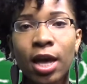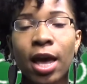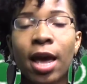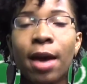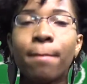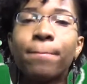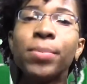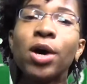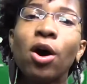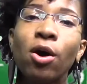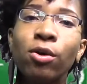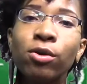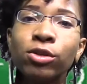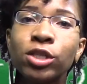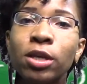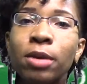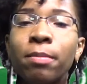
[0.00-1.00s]
and
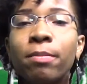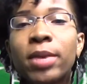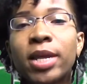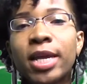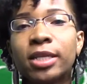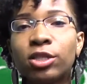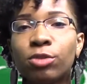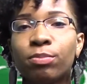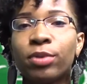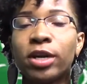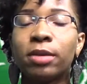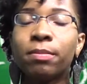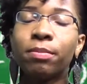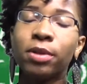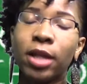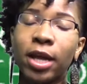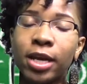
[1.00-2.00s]
pos, meaning to put in
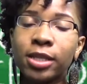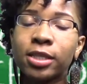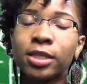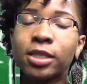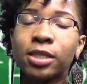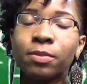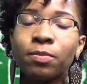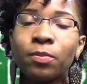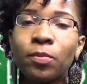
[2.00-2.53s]
place.